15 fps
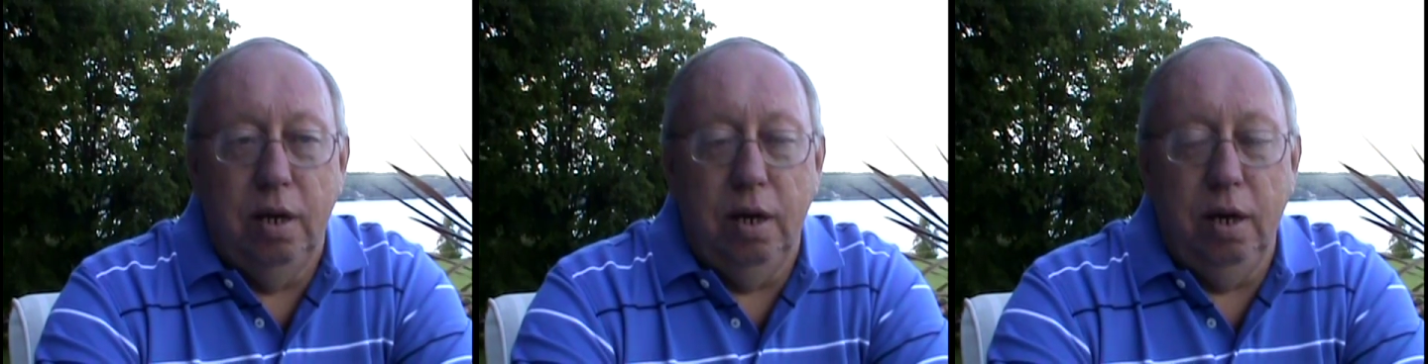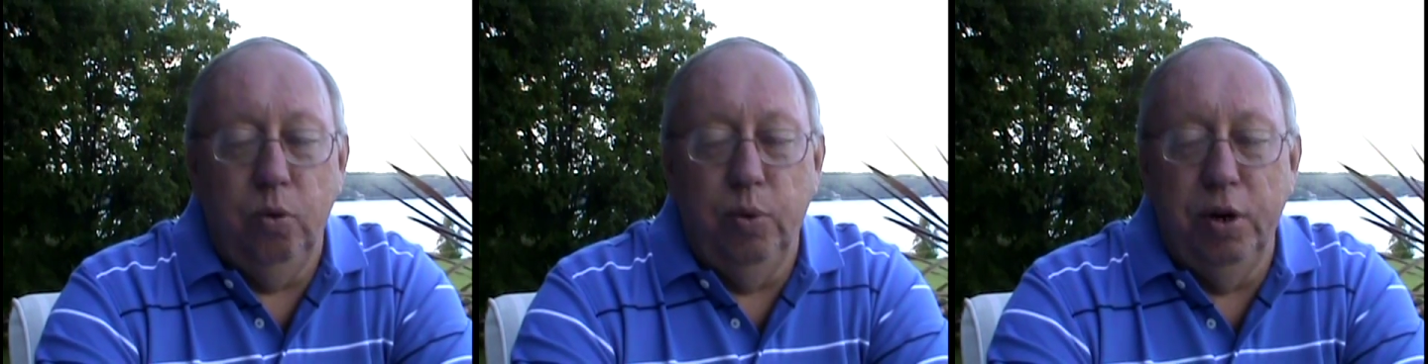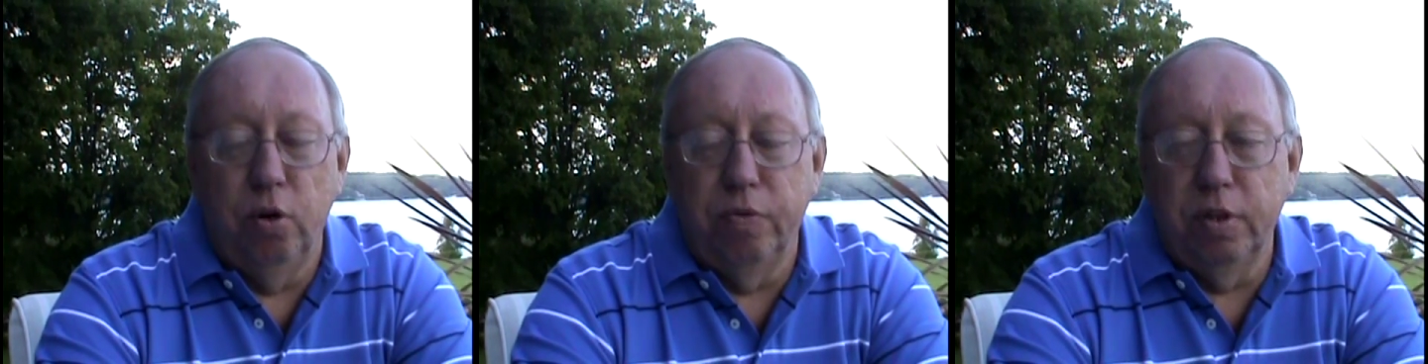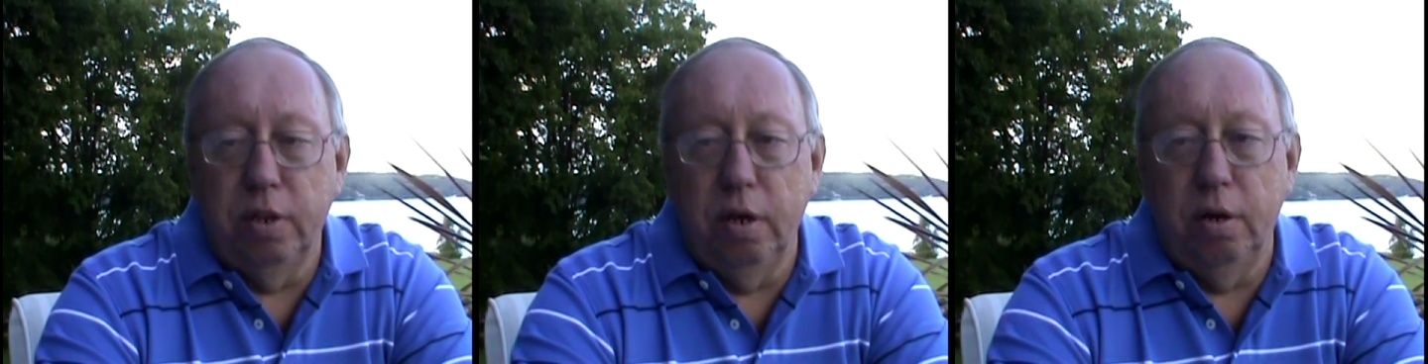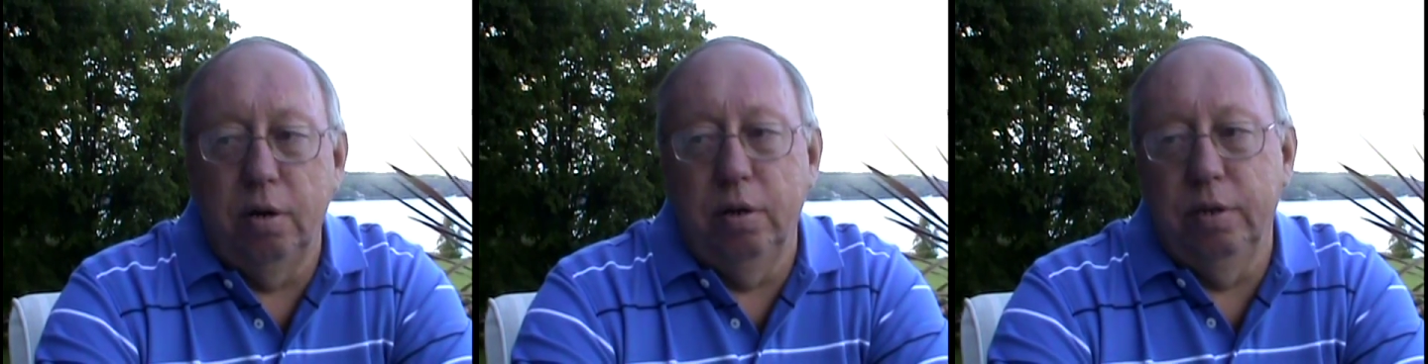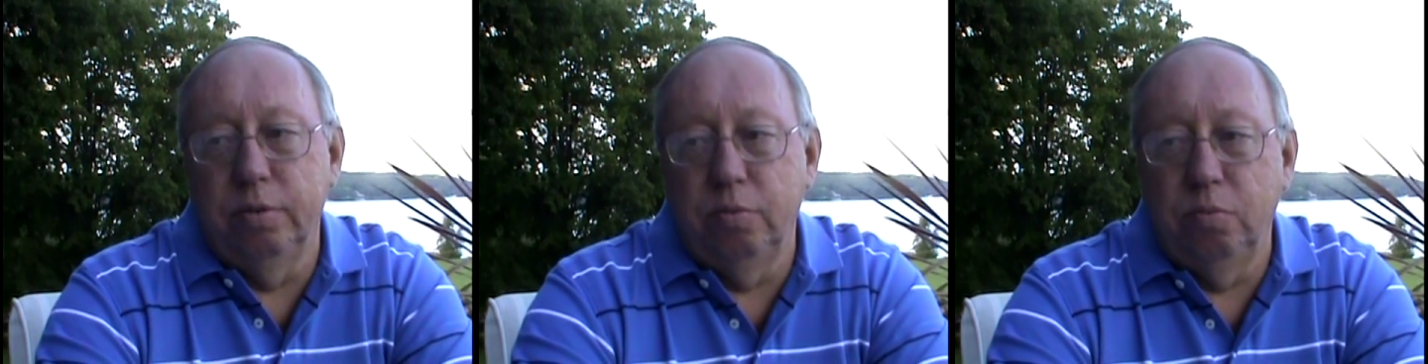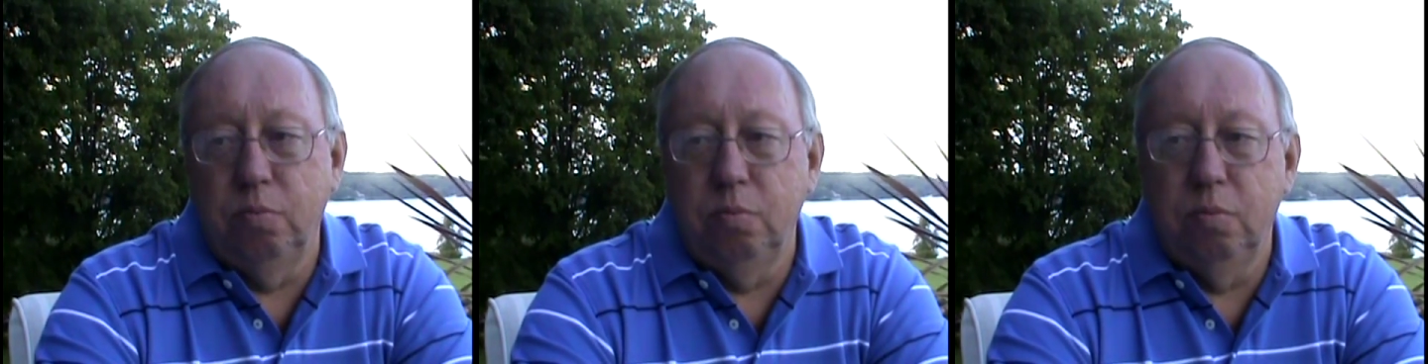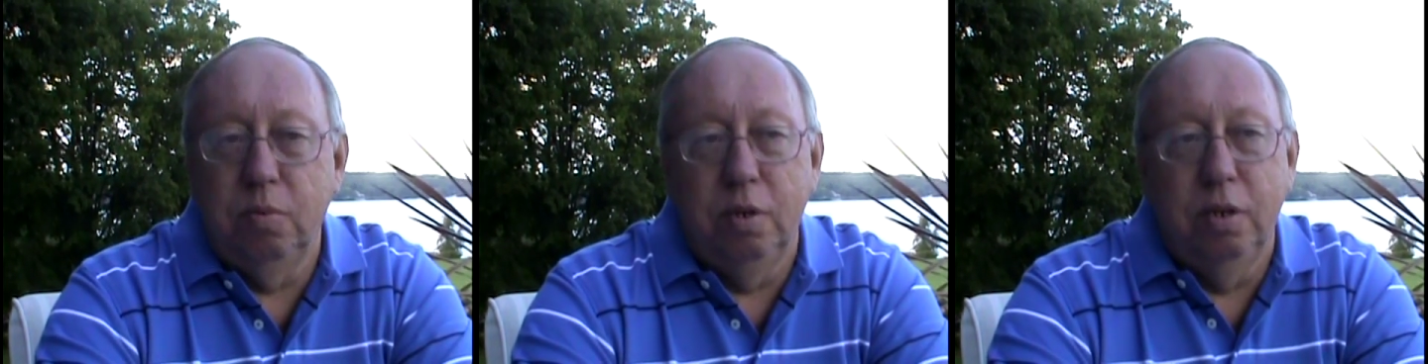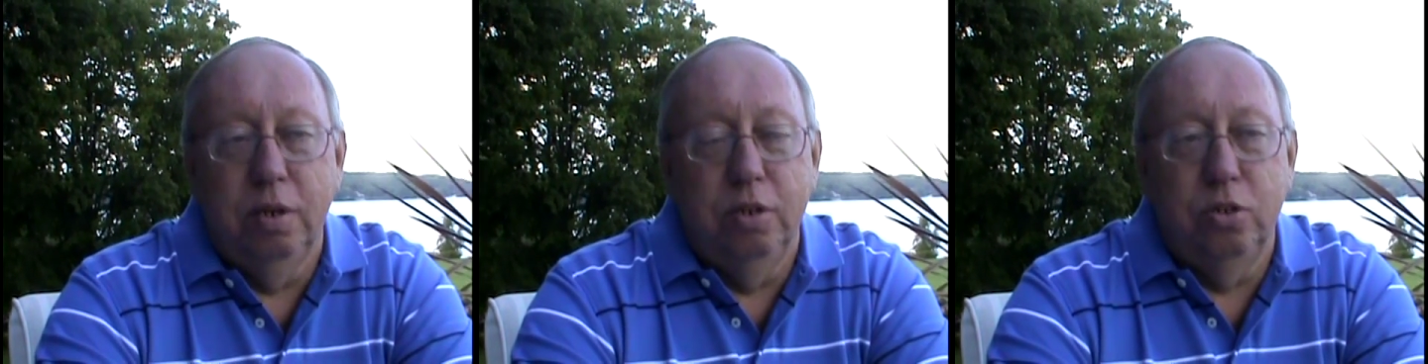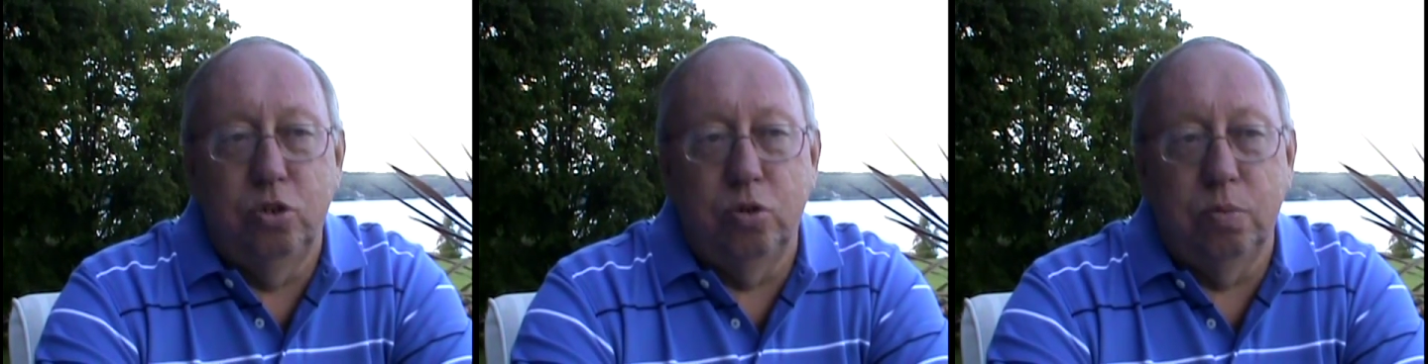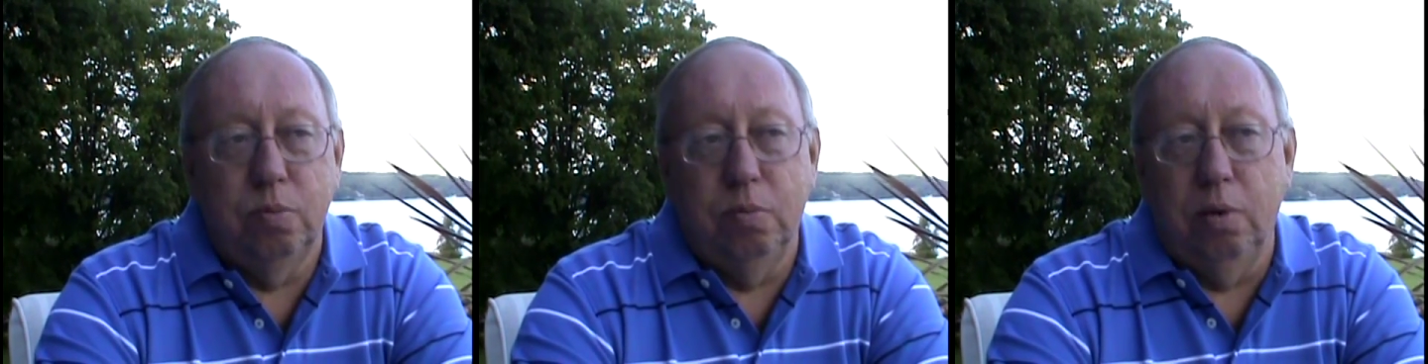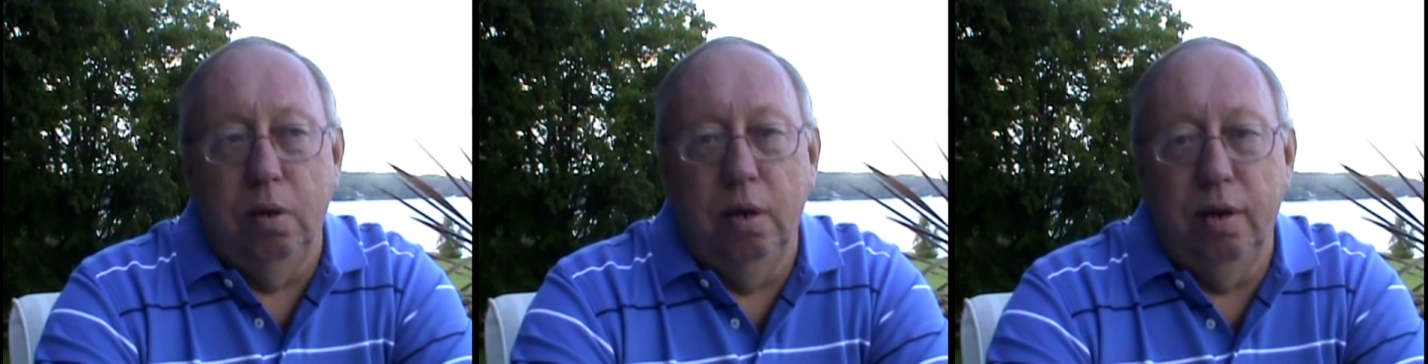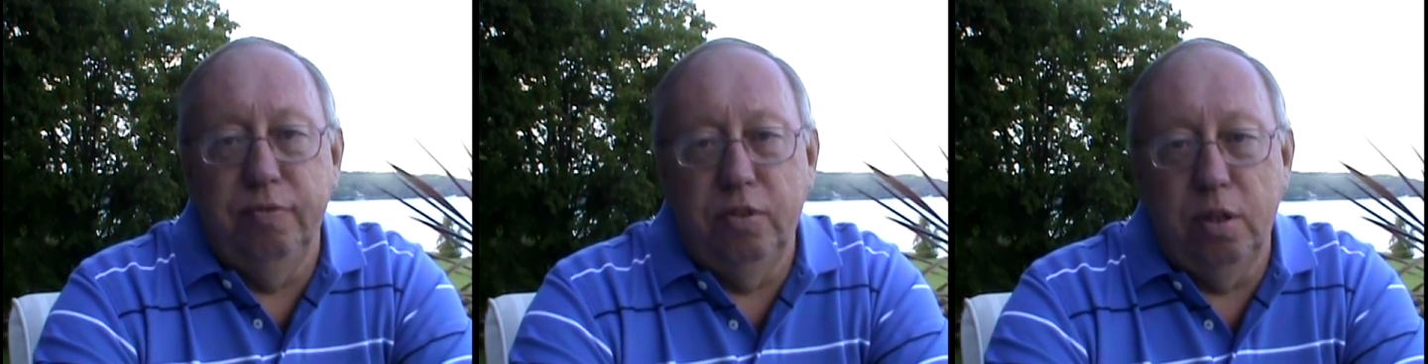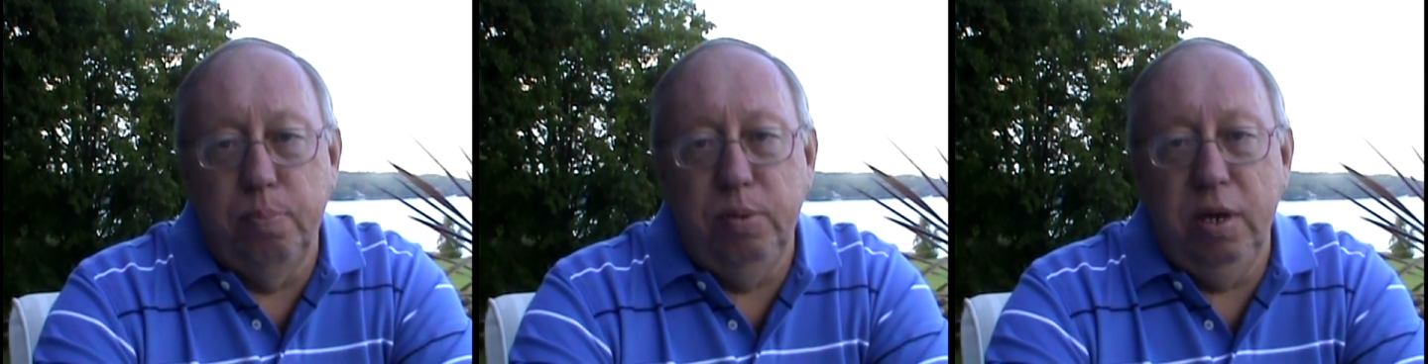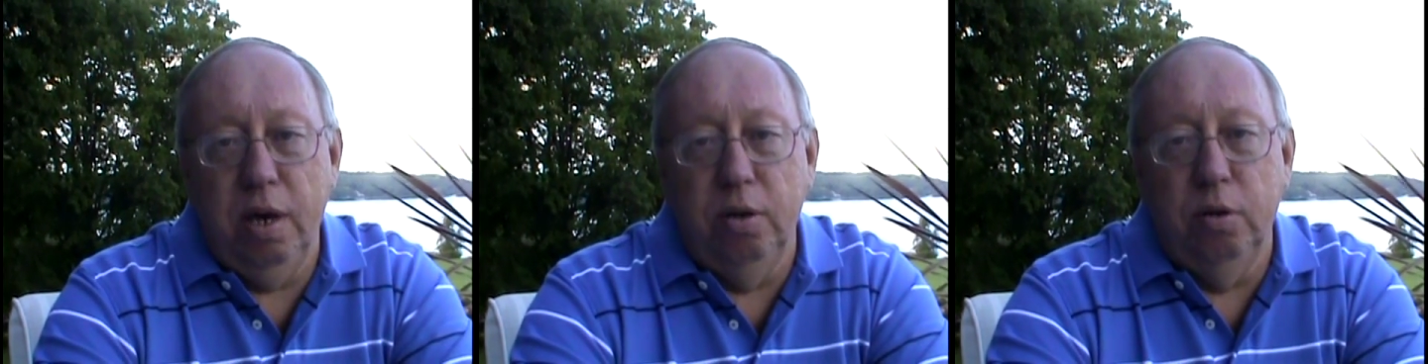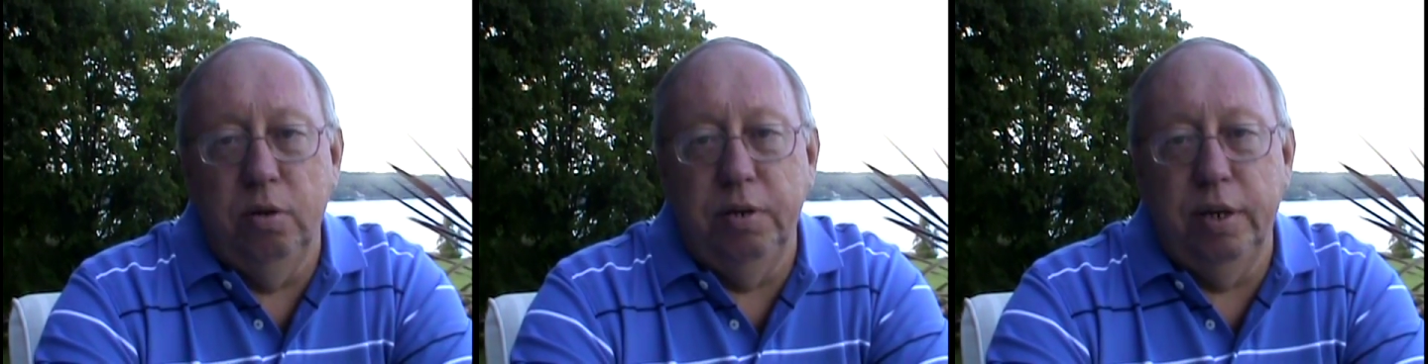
I went over there and loved the piano,